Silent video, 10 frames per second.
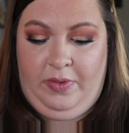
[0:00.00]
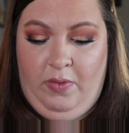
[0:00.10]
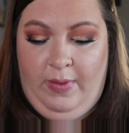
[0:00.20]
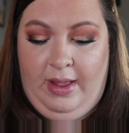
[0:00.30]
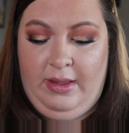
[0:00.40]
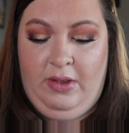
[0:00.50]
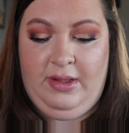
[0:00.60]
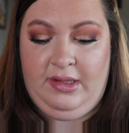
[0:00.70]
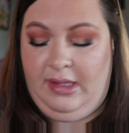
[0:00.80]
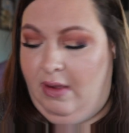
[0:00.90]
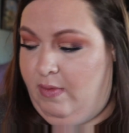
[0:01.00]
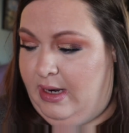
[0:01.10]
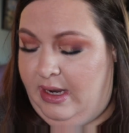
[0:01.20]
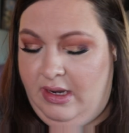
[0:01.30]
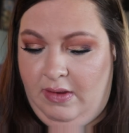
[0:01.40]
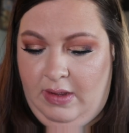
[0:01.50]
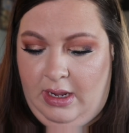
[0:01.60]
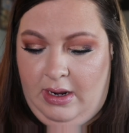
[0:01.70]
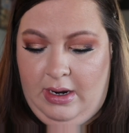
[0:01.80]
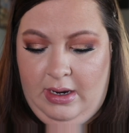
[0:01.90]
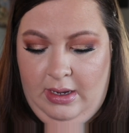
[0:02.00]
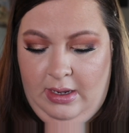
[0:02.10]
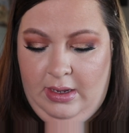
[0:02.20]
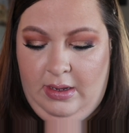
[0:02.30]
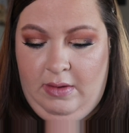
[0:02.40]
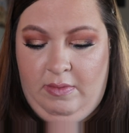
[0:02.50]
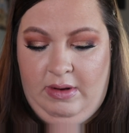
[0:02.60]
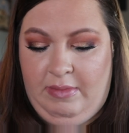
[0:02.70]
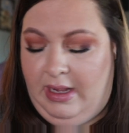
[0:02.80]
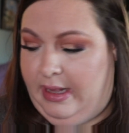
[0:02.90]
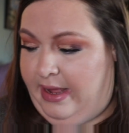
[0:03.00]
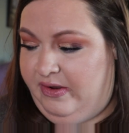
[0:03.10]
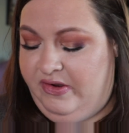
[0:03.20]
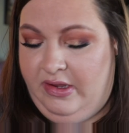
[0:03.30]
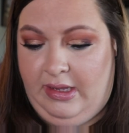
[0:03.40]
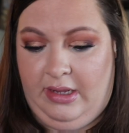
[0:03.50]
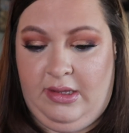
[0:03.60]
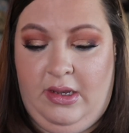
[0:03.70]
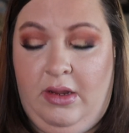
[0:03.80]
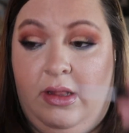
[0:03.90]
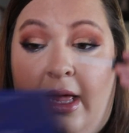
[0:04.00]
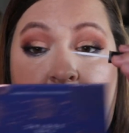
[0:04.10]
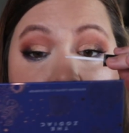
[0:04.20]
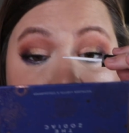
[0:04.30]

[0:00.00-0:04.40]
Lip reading: Well, you can see what I do here when my lash decides to do that.